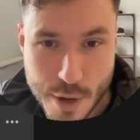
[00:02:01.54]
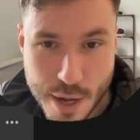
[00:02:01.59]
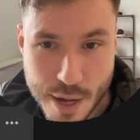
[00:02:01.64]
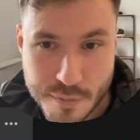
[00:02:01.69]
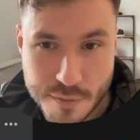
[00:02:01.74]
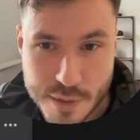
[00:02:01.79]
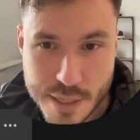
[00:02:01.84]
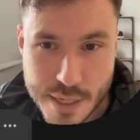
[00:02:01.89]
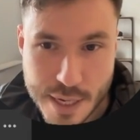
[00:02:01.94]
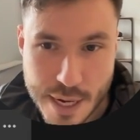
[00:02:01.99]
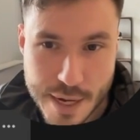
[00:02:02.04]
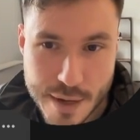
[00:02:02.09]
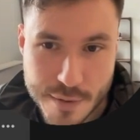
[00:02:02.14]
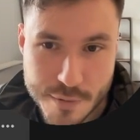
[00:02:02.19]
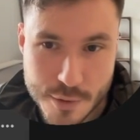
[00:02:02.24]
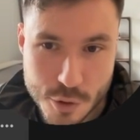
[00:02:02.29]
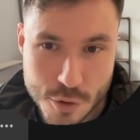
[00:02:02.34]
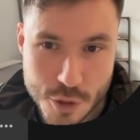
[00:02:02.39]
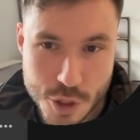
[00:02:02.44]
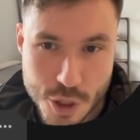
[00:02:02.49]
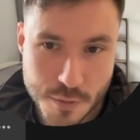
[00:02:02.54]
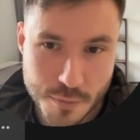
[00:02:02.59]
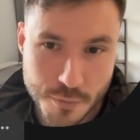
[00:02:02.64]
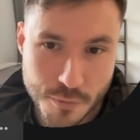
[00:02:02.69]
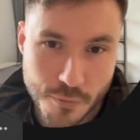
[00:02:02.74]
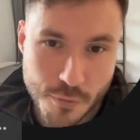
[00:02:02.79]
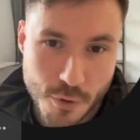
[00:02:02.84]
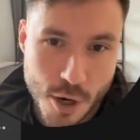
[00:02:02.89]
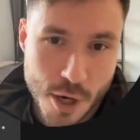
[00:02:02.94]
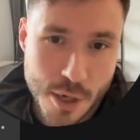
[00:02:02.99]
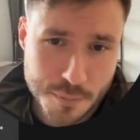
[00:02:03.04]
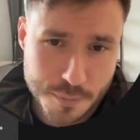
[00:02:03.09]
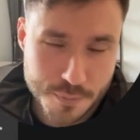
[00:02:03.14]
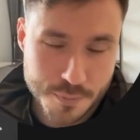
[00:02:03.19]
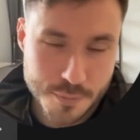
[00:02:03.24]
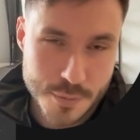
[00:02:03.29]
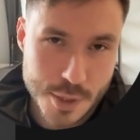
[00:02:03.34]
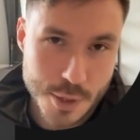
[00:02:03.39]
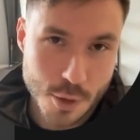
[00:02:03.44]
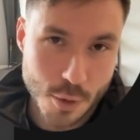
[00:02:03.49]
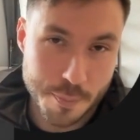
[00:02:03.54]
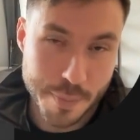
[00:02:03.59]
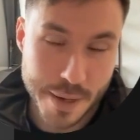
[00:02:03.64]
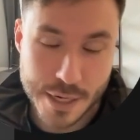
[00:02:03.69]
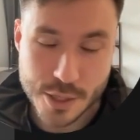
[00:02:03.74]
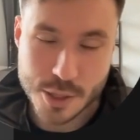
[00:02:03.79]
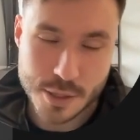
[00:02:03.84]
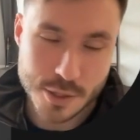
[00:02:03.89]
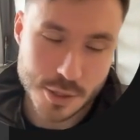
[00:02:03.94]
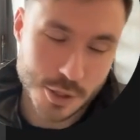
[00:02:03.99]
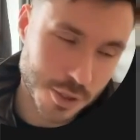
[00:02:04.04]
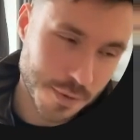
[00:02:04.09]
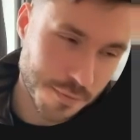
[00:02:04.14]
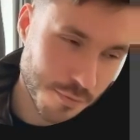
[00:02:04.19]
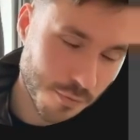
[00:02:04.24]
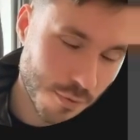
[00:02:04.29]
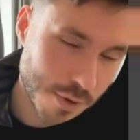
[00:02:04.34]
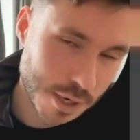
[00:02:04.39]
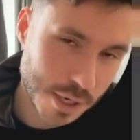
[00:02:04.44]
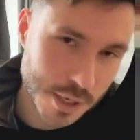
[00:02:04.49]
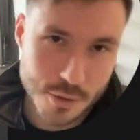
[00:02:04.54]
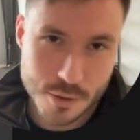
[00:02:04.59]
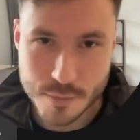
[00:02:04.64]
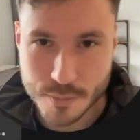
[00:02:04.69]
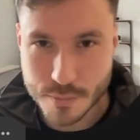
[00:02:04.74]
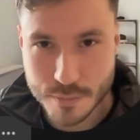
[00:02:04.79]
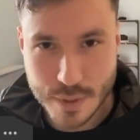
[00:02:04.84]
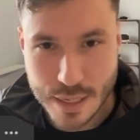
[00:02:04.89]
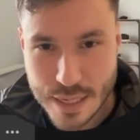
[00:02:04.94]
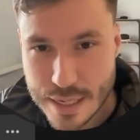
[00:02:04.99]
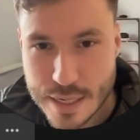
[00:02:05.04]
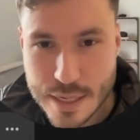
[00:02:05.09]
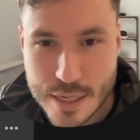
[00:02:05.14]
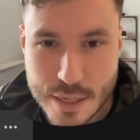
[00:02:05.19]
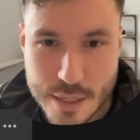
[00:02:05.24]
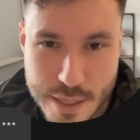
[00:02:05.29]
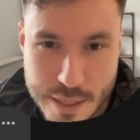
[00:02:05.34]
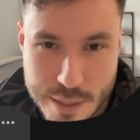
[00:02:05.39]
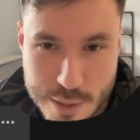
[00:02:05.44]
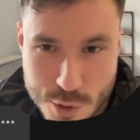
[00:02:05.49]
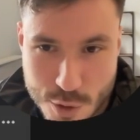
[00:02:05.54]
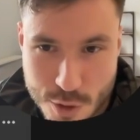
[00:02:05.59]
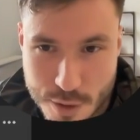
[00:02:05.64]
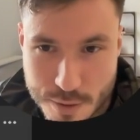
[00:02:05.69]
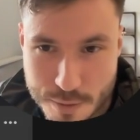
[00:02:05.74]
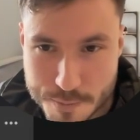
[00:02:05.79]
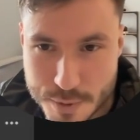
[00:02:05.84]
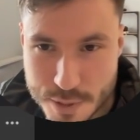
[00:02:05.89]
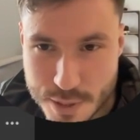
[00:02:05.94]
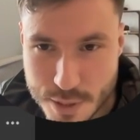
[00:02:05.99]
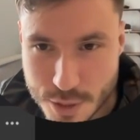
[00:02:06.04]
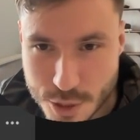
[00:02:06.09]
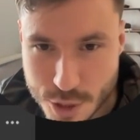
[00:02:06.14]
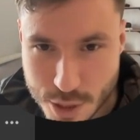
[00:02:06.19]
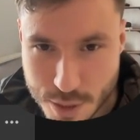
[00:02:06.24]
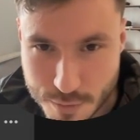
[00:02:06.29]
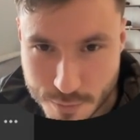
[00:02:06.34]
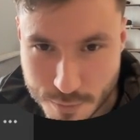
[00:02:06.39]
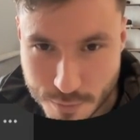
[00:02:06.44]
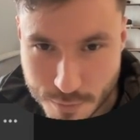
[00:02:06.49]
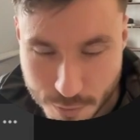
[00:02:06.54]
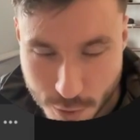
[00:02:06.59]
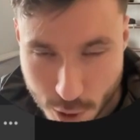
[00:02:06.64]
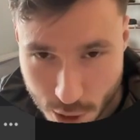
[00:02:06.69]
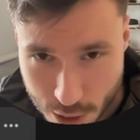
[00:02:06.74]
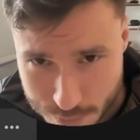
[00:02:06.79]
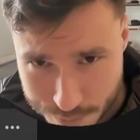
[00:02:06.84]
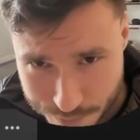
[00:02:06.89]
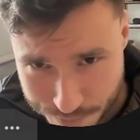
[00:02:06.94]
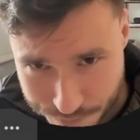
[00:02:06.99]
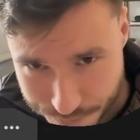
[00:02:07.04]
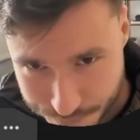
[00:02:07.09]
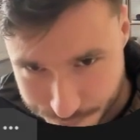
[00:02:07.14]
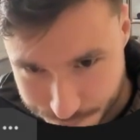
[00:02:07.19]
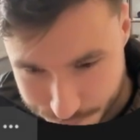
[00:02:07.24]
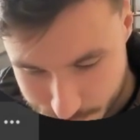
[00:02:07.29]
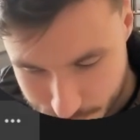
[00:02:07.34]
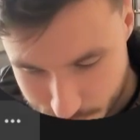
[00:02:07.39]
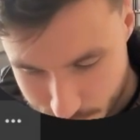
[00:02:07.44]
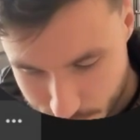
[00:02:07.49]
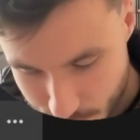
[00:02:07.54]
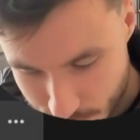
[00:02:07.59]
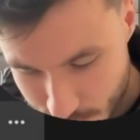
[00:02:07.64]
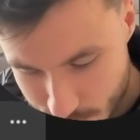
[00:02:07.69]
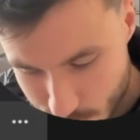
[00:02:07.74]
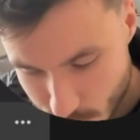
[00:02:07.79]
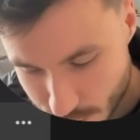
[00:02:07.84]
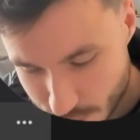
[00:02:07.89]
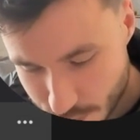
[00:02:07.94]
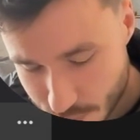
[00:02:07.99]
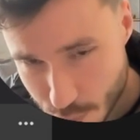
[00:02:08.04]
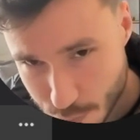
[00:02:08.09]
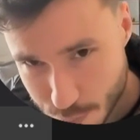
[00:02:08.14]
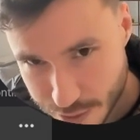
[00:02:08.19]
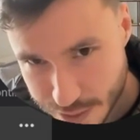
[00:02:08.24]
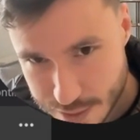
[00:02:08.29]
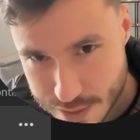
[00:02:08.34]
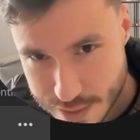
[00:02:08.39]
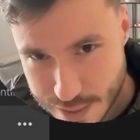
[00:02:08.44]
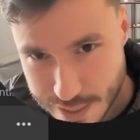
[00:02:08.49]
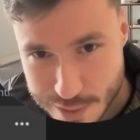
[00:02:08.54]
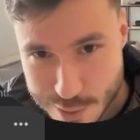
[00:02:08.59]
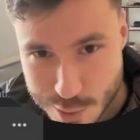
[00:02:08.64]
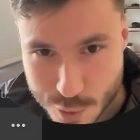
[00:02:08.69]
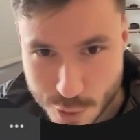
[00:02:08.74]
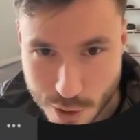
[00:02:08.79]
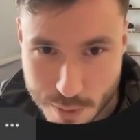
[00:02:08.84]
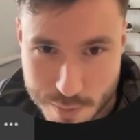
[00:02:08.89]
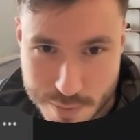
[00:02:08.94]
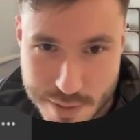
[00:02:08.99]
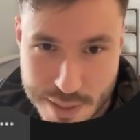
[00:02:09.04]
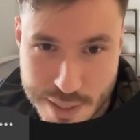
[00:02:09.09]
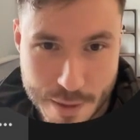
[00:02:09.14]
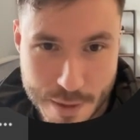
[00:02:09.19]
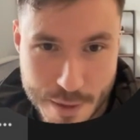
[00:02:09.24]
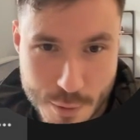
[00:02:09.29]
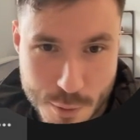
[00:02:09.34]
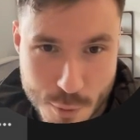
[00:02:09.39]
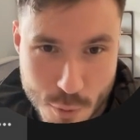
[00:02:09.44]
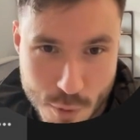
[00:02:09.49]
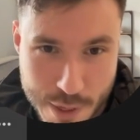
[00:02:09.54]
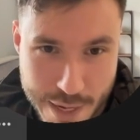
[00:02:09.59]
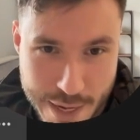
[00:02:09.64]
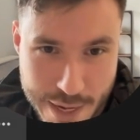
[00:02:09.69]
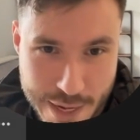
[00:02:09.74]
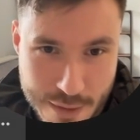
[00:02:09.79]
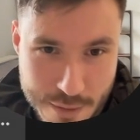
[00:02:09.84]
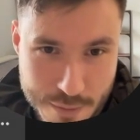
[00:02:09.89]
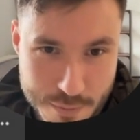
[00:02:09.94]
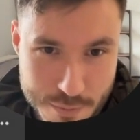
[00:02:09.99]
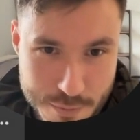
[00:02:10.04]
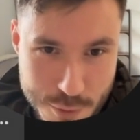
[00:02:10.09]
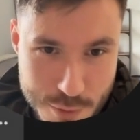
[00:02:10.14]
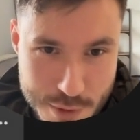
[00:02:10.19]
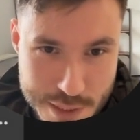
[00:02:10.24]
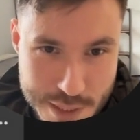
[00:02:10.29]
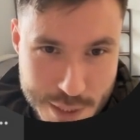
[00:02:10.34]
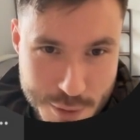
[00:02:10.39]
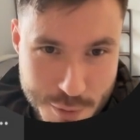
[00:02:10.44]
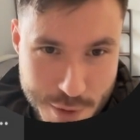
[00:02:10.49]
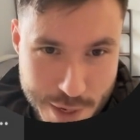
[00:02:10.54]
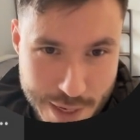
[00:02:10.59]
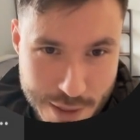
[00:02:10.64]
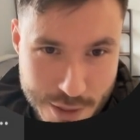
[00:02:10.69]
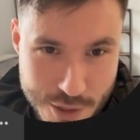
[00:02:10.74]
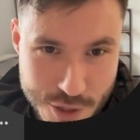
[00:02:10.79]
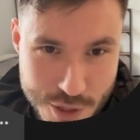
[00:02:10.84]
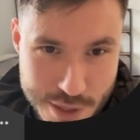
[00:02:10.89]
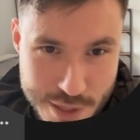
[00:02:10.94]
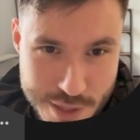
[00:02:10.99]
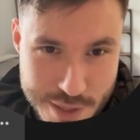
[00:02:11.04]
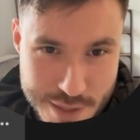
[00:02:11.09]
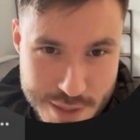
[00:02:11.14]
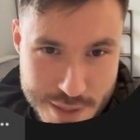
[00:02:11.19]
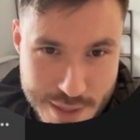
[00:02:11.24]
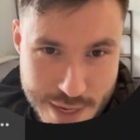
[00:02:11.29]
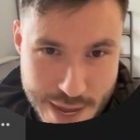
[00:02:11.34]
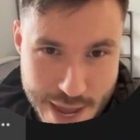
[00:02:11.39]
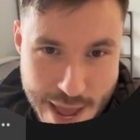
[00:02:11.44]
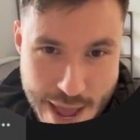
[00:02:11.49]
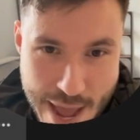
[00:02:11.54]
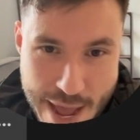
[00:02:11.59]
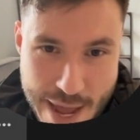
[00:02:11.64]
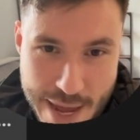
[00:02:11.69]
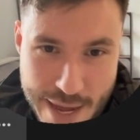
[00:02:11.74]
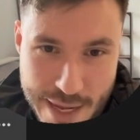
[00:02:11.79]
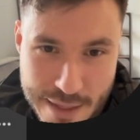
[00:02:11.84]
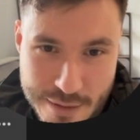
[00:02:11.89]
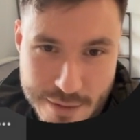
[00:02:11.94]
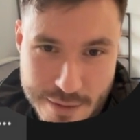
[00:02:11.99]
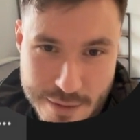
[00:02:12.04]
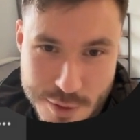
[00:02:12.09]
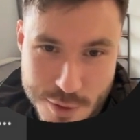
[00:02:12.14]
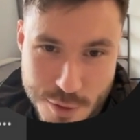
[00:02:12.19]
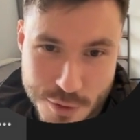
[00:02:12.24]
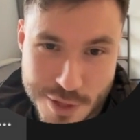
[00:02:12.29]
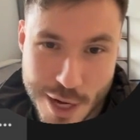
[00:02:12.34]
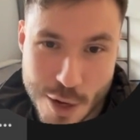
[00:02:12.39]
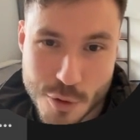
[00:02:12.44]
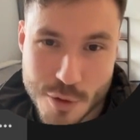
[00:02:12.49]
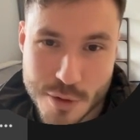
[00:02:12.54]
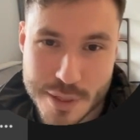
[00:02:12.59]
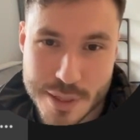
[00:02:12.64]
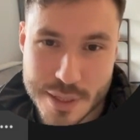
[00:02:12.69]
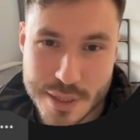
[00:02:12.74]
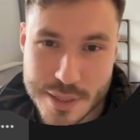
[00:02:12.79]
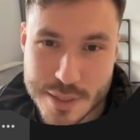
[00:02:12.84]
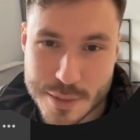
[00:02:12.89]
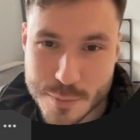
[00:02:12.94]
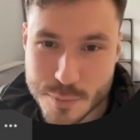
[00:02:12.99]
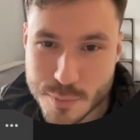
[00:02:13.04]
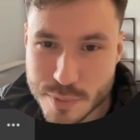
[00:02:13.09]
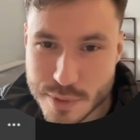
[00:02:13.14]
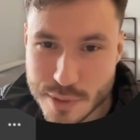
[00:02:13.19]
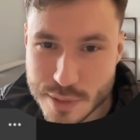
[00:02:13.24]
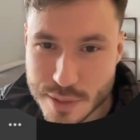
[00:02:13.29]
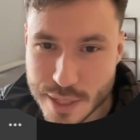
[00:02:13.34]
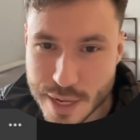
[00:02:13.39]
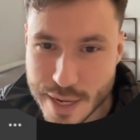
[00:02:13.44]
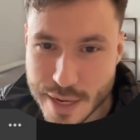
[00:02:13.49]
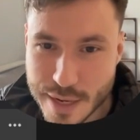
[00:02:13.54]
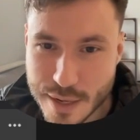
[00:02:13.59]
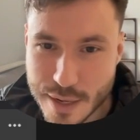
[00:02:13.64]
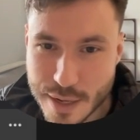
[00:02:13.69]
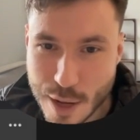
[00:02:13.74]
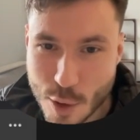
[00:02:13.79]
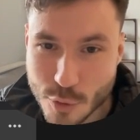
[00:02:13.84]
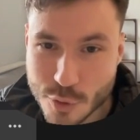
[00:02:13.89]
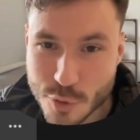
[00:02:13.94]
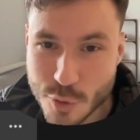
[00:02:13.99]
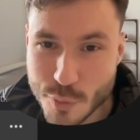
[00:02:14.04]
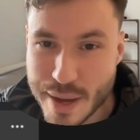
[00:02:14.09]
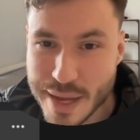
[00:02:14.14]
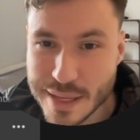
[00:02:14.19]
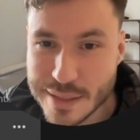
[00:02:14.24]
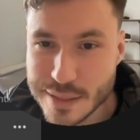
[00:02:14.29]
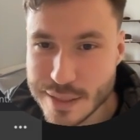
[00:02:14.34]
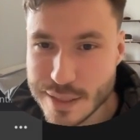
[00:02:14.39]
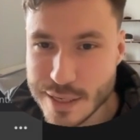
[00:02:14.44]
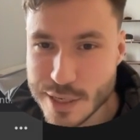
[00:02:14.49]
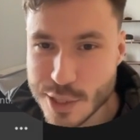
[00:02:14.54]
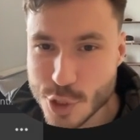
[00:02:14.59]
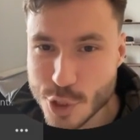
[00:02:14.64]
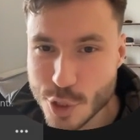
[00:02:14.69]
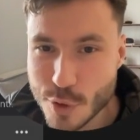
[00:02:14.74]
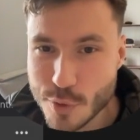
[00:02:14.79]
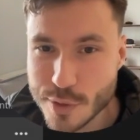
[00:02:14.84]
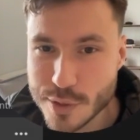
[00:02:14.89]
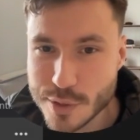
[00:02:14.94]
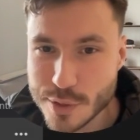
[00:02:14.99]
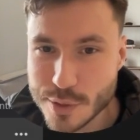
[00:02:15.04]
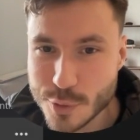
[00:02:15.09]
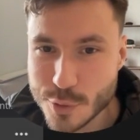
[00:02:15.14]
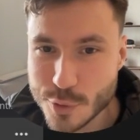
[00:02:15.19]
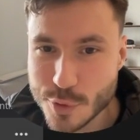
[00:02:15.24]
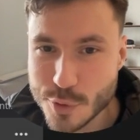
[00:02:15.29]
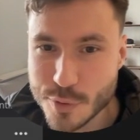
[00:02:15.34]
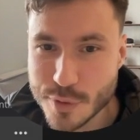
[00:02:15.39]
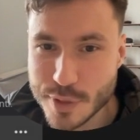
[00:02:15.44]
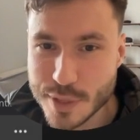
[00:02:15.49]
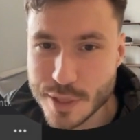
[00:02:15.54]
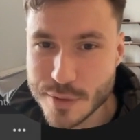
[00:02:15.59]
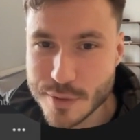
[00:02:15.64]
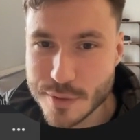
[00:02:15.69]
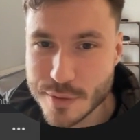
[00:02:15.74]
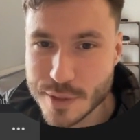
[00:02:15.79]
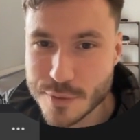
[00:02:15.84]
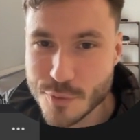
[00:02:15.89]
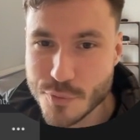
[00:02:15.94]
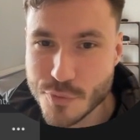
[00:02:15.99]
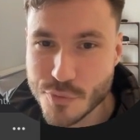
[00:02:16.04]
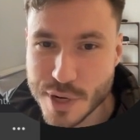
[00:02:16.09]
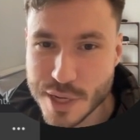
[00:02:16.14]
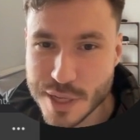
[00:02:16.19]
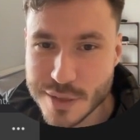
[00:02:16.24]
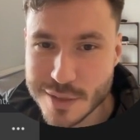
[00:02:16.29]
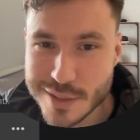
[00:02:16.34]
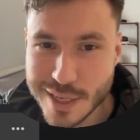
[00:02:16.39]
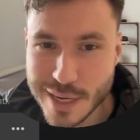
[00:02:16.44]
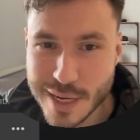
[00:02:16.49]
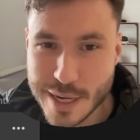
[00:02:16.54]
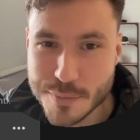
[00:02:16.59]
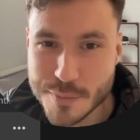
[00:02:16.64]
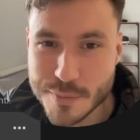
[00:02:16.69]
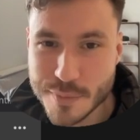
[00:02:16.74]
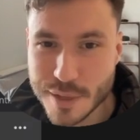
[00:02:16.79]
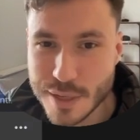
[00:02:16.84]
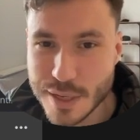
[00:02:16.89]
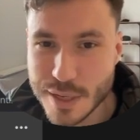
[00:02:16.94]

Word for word: have it here. I have it on shift four. So patches shift three, xNURBS is shift 4. So if you press xNURBS, you can, you see you can just add. So now it will like automatically show it to you in, in real time